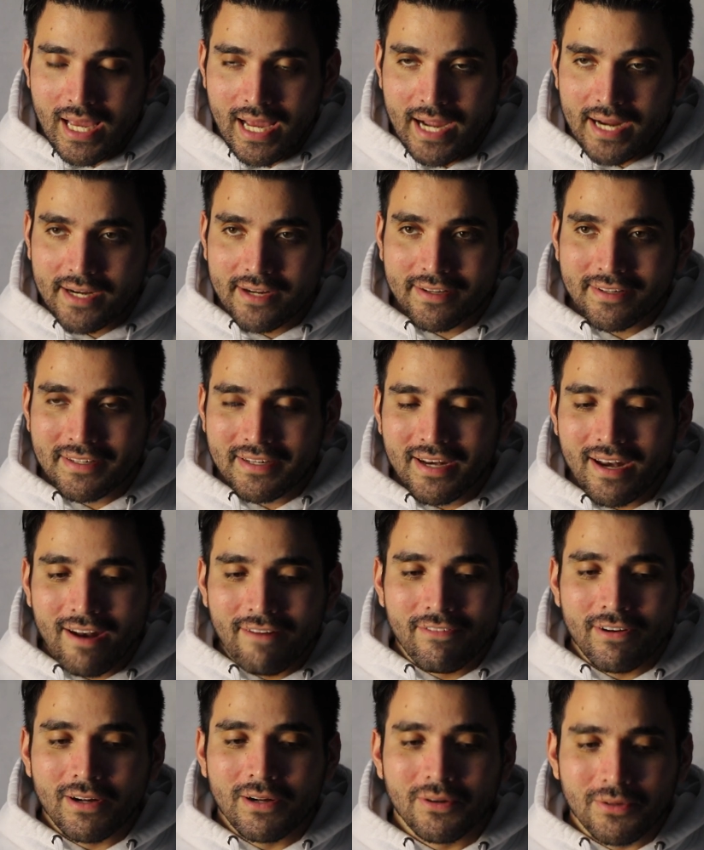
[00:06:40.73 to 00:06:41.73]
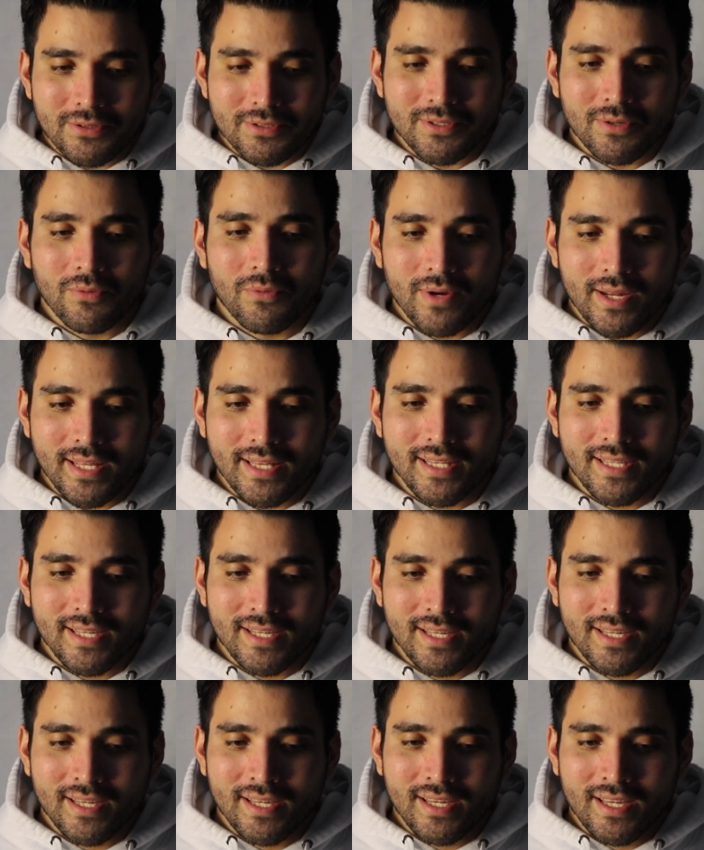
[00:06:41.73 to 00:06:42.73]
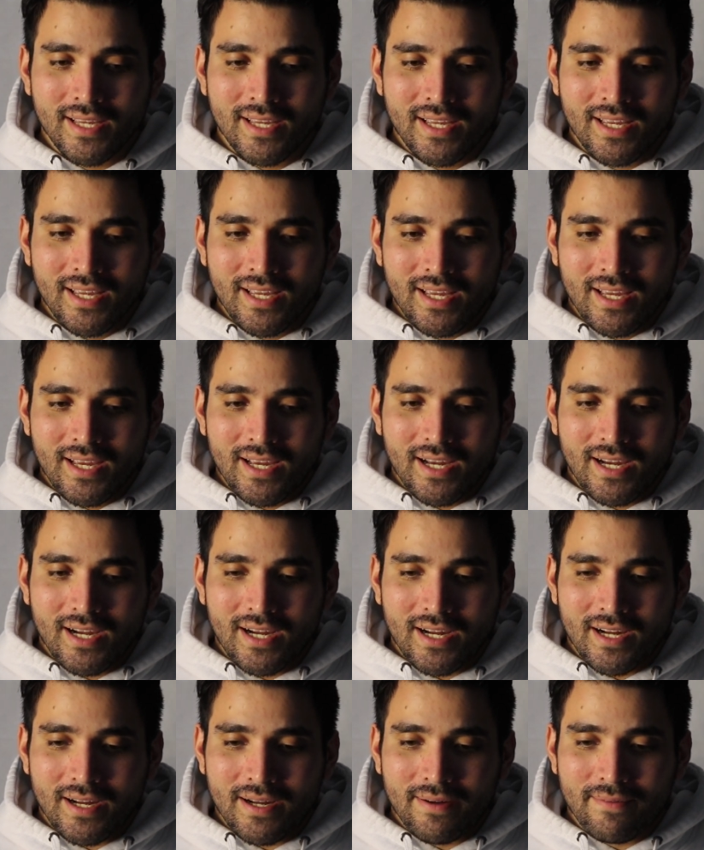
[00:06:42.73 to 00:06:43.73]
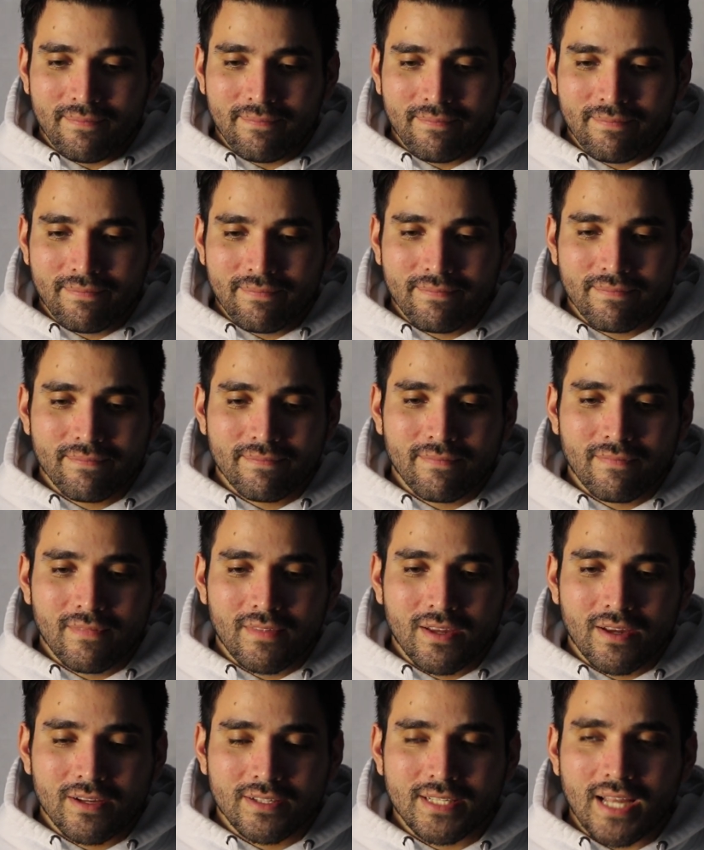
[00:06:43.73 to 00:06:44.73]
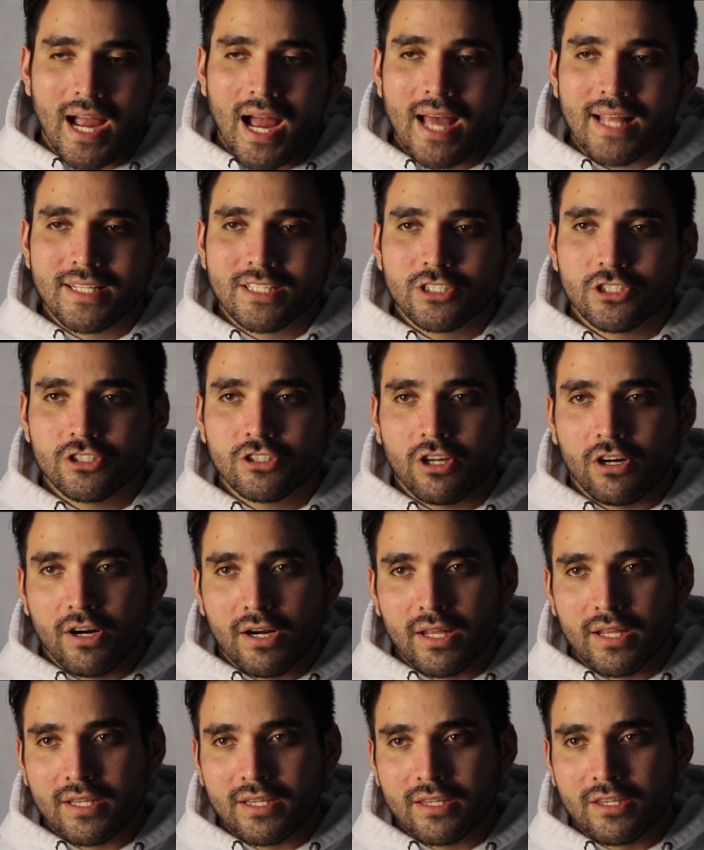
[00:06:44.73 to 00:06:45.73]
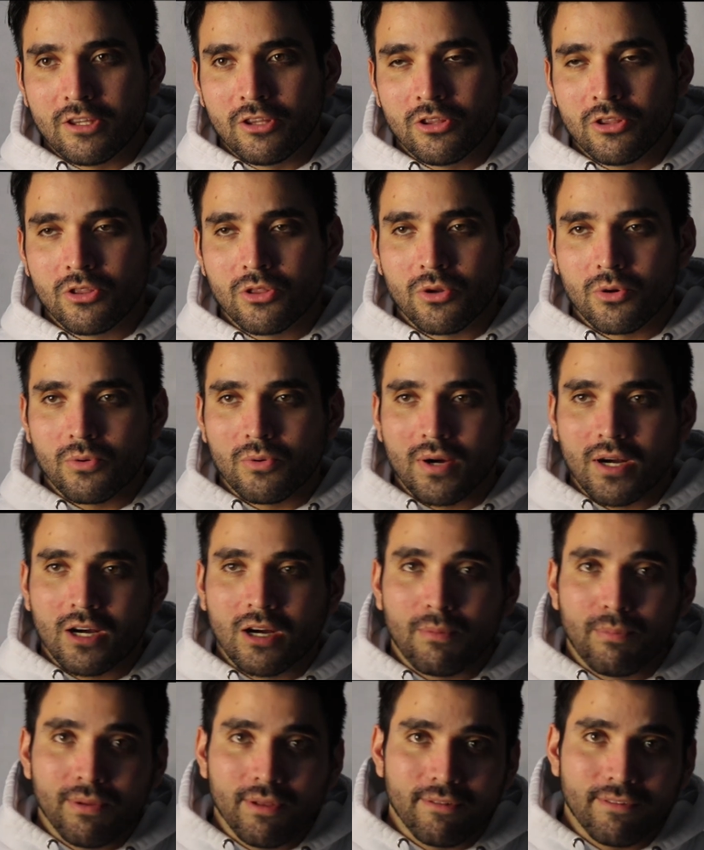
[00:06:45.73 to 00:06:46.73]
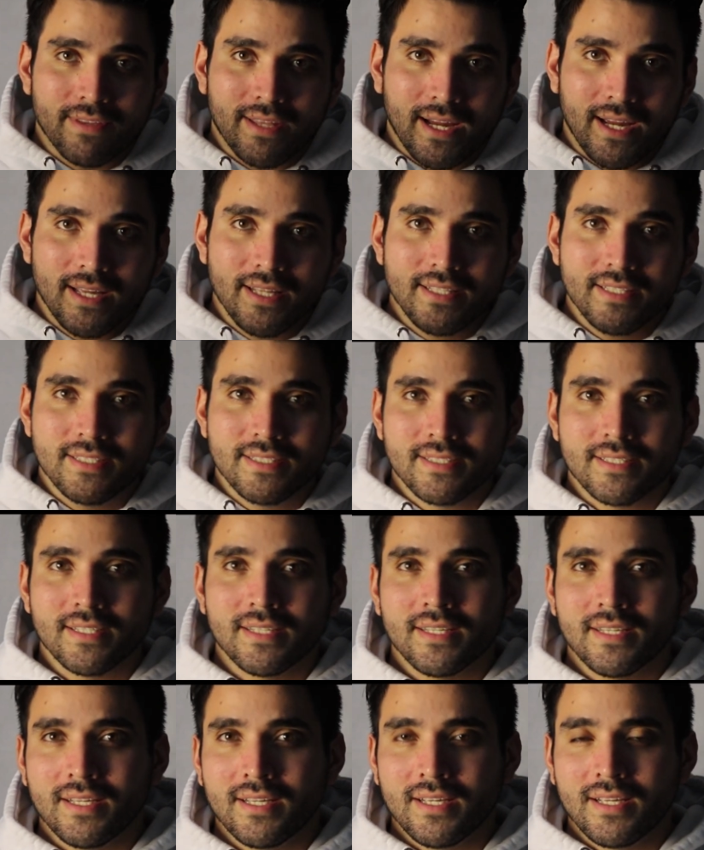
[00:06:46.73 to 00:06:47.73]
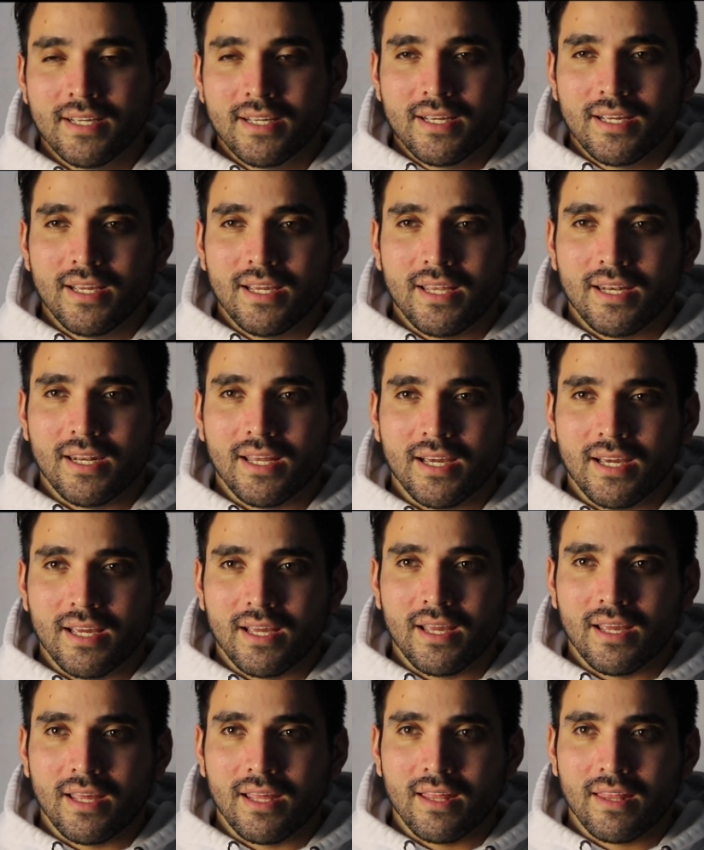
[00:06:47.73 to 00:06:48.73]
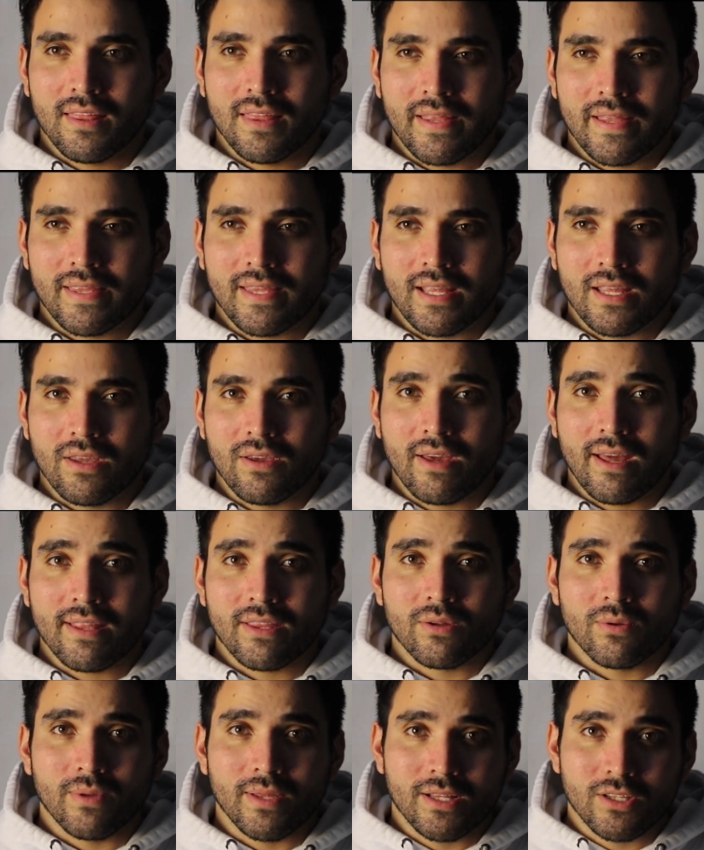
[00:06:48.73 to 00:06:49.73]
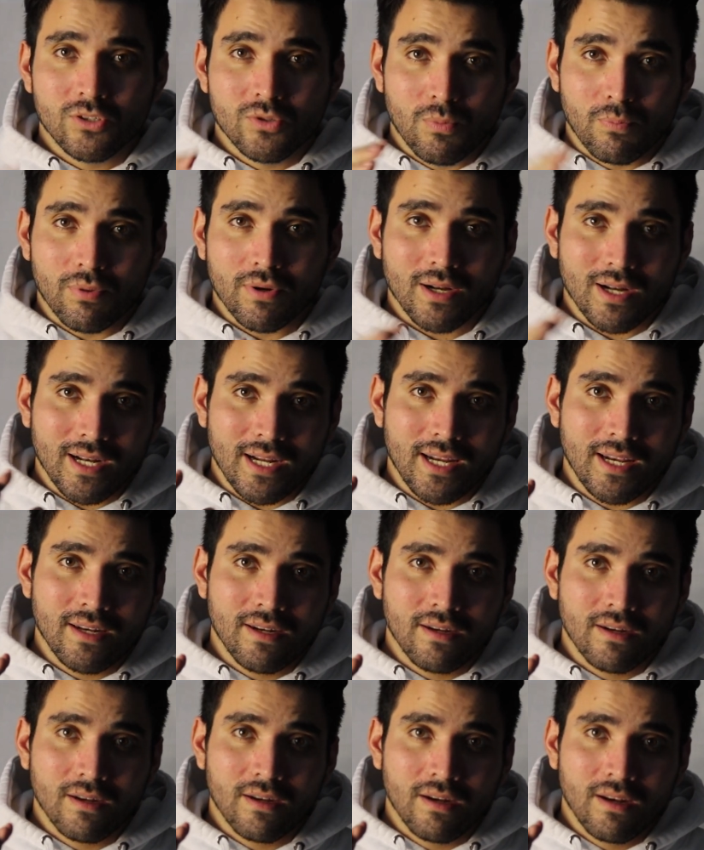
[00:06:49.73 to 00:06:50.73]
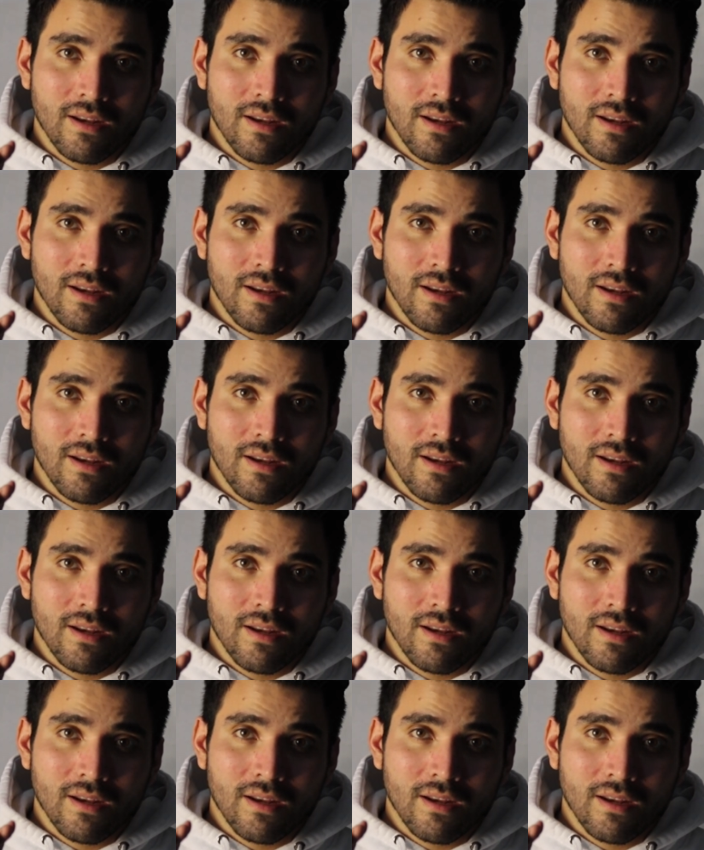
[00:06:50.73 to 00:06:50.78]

I could never lose the weight, because I had started through a couple of diets, and I thought that you had to eat super clean.